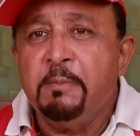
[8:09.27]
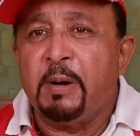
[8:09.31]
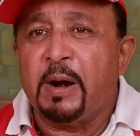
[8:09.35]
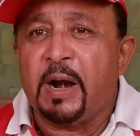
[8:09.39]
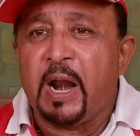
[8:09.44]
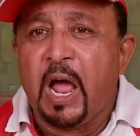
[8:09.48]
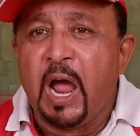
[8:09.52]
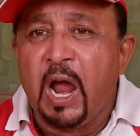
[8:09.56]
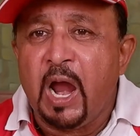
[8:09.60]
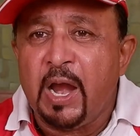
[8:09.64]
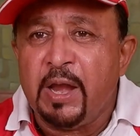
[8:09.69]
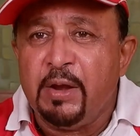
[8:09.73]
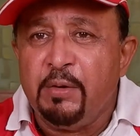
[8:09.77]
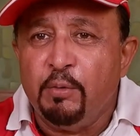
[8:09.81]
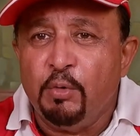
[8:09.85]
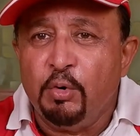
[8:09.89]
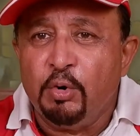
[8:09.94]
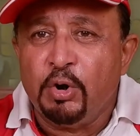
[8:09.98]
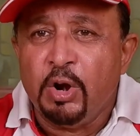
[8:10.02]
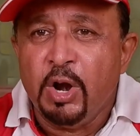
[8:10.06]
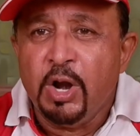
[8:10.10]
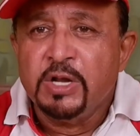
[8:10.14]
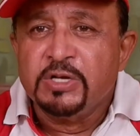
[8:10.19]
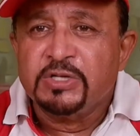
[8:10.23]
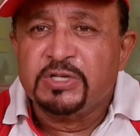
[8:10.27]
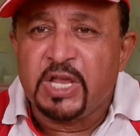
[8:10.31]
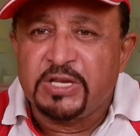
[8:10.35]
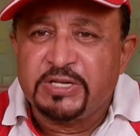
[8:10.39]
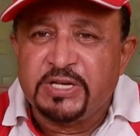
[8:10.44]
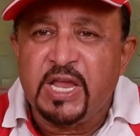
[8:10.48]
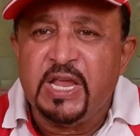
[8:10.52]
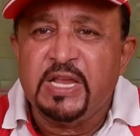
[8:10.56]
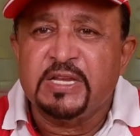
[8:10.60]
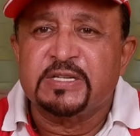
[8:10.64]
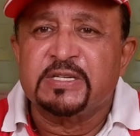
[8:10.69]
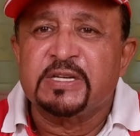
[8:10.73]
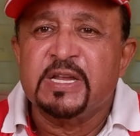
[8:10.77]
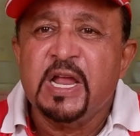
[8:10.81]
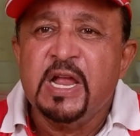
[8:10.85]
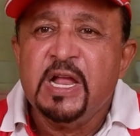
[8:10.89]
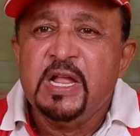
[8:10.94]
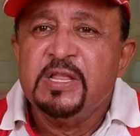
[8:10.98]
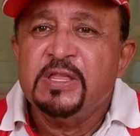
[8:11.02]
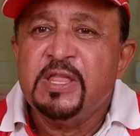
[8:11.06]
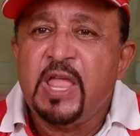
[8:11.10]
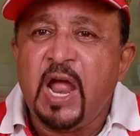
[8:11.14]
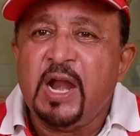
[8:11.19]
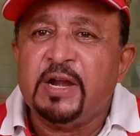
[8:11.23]
but I would suggest
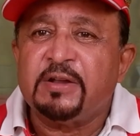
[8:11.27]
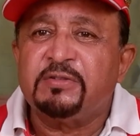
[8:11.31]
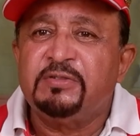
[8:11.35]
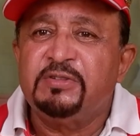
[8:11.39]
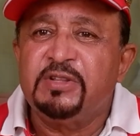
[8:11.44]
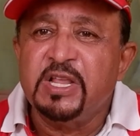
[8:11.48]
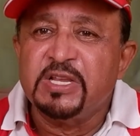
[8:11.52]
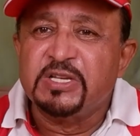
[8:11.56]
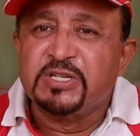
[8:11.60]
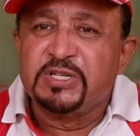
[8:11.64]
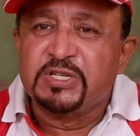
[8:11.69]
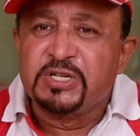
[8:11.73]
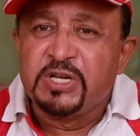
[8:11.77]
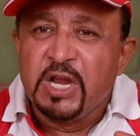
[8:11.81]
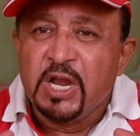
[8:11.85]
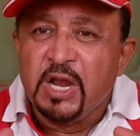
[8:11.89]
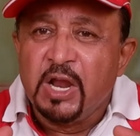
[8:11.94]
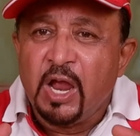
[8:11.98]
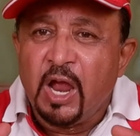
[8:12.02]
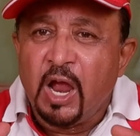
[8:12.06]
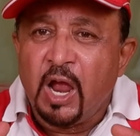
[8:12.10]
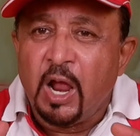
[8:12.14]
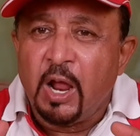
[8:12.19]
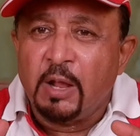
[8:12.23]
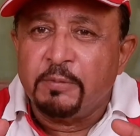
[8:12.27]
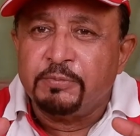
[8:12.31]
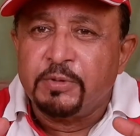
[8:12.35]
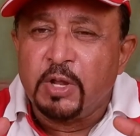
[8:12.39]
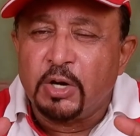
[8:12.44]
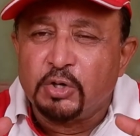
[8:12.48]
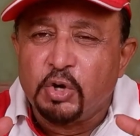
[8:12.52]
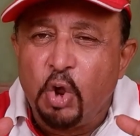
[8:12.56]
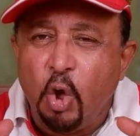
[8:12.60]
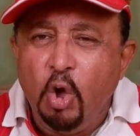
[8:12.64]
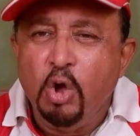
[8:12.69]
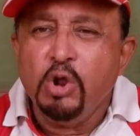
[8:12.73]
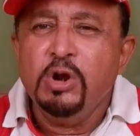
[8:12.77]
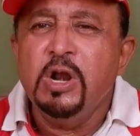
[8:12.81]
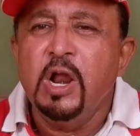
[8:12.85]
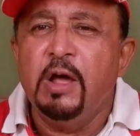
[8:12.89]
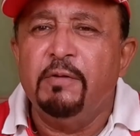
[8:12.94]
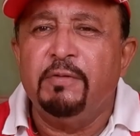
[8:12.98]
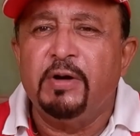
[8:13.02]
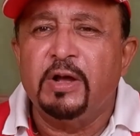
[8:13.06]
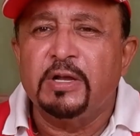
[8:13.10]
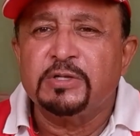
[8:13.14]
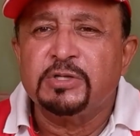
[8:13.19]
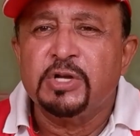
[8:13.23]
that this uh, the dog
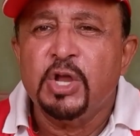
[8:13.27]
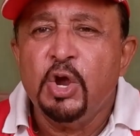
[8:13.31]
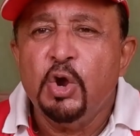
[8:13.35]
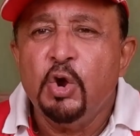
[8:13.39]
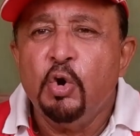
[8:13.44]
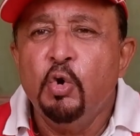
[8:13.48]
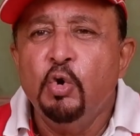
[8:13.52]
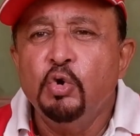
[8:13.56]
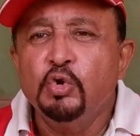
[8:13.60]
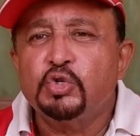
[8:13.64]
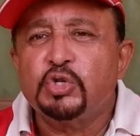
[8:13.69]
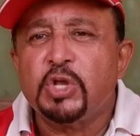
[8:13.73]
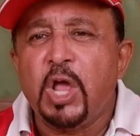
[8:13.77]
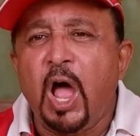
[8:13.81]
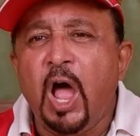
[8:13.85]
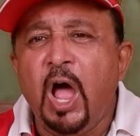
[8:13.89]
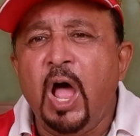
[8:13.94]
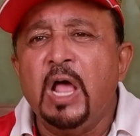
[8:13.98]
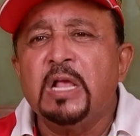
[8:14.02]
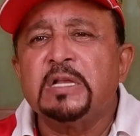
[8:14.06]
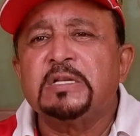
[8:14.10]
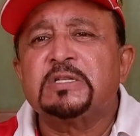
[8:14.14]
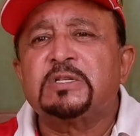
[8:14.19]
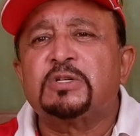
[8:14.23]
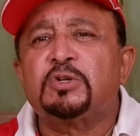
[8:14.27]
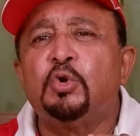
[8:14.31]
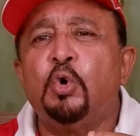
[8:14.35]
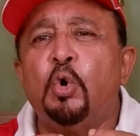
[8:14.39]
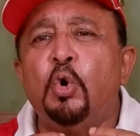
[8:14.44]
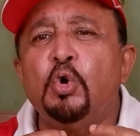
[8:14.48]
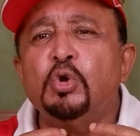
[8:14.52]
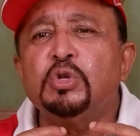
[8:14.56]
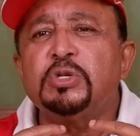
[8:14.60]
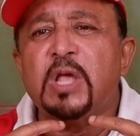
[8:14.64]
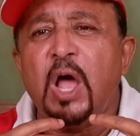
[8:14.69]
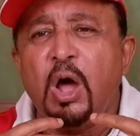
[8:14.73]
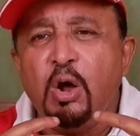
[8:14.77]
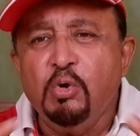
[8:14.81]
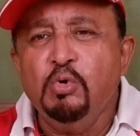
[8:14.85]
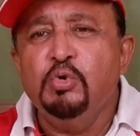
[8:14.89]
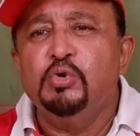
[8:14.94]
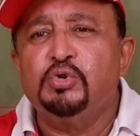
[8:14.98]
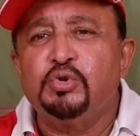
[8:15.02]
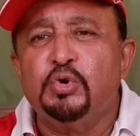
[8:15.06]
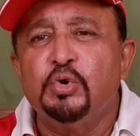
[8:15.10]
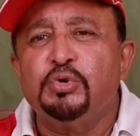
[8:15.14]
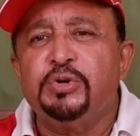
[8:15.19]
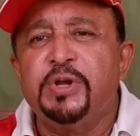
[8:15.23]
lovers whose heart goes
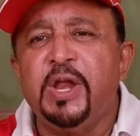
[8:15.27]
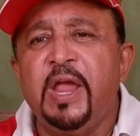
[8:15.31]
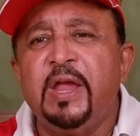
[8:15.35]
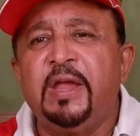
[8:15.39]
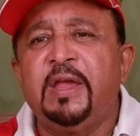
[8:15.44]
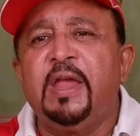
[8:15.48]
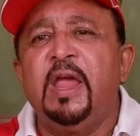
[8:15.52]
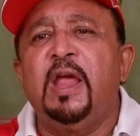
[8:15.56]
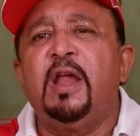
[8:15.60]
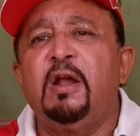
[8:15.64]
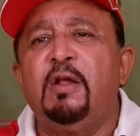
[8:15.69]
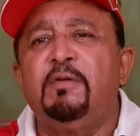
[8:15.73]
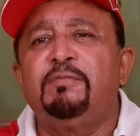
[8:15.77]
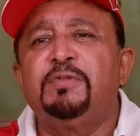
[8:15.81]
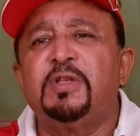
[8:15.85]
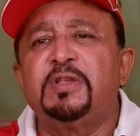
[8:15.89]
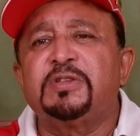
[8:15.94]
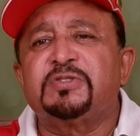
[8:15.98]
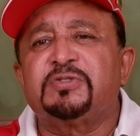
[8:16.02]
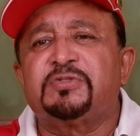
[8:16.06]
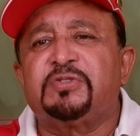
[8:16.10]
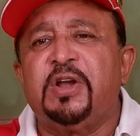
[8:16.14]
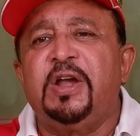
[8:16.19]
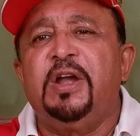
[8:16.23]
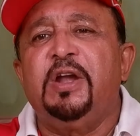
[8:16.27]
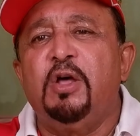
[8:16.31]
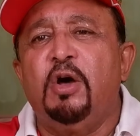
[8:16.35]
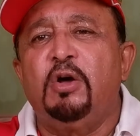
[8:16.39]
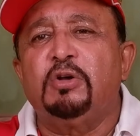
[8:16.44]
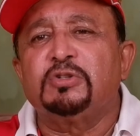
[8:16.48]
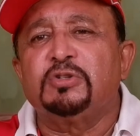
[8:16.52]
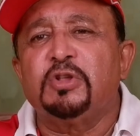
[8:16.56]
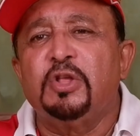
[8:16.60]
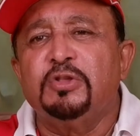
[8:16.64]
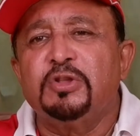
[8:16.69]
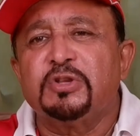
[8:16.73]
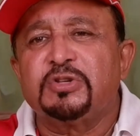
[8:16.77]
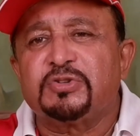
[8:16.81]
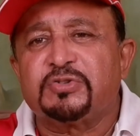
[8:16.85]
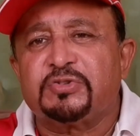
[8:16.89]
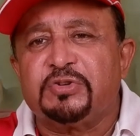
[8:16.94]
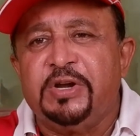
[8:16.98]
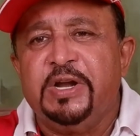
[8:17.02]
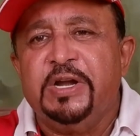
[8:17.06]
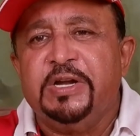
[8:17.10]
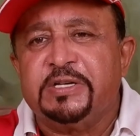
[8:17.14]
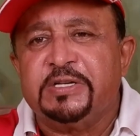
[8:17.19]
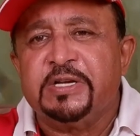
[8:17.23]
out to take care of the stray dogs on the
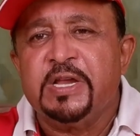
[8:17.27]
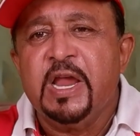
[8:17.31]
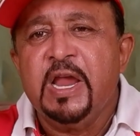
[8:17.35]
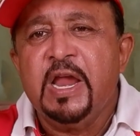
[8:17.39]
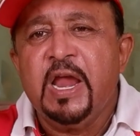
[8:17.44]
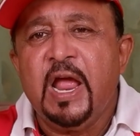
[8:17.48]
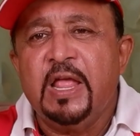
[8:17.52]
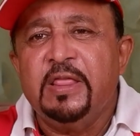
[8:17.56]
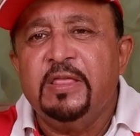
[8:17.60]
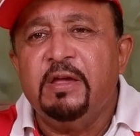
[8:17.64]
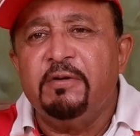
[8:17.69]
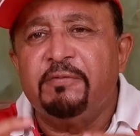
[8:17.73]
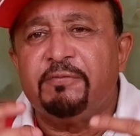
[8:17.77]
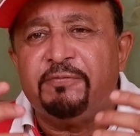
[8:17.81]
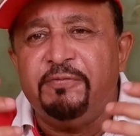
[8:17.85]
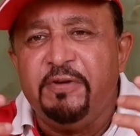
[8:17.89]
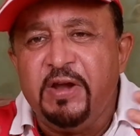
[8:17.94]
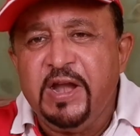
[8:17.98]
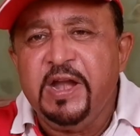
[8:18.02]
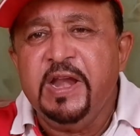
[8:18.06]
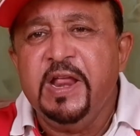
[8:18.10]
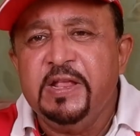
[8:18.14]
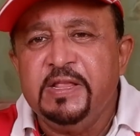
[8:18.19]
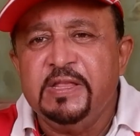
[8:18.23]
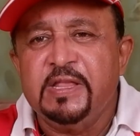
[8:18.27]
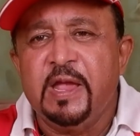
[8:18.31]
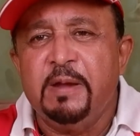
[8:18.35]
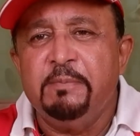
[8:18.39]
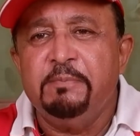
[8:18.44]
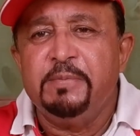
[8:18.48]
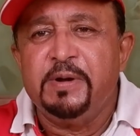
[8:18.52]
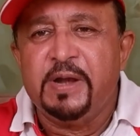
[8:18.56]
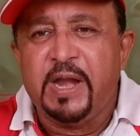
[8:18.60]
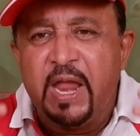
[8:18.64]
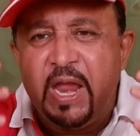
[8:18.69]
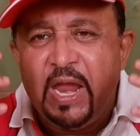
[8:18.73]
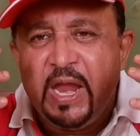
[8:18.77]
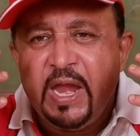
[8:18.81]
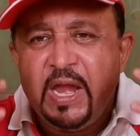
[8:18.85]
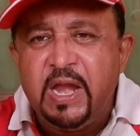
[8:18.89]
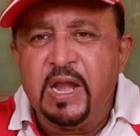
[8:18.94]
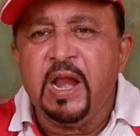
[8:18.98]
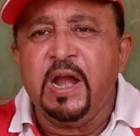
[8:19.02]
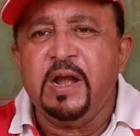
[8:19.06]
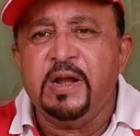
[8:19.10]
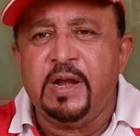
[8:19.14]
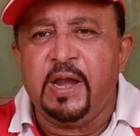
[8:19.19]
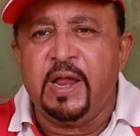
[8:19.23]
streets and they're feeding them day
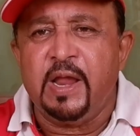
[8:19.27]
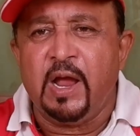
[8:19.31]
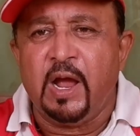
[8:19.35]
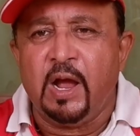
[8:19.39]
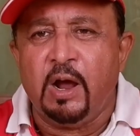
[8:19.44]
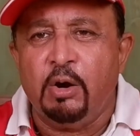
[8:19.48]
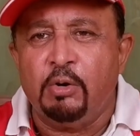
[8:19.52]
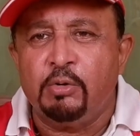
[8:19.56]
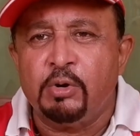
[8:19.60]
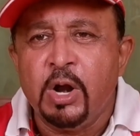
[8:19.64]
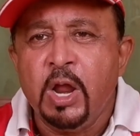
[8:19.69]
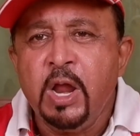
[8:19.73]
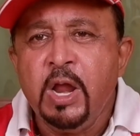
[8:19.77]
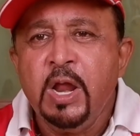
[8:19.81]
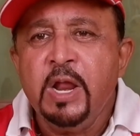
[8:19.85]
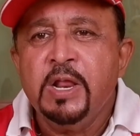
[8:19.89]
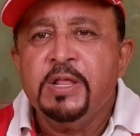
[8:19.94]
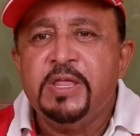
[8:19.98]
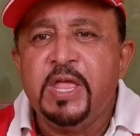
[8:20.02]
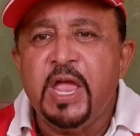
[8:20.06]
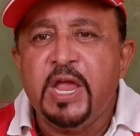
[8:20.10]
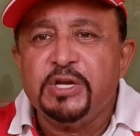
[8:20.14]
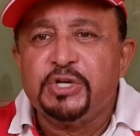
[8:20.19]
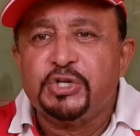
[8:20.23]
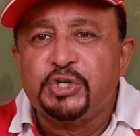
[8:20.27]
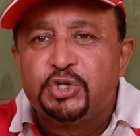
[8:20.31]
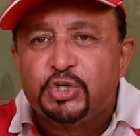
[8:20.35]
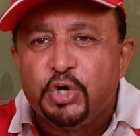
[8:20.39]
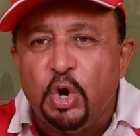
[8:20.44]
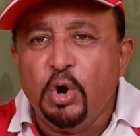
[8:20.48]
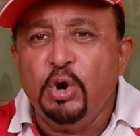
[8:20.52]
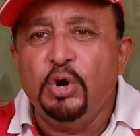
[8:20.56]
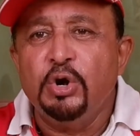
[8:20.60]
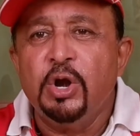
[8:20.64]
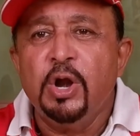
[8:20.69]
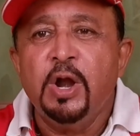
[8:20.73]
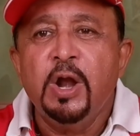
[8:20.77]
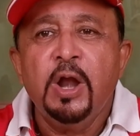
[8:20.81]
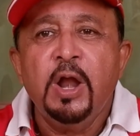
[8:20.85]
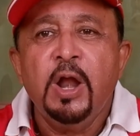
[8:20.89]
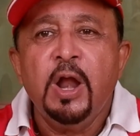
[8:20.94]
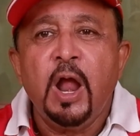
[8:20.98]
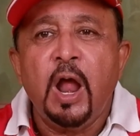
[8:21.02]
in and day out, they should,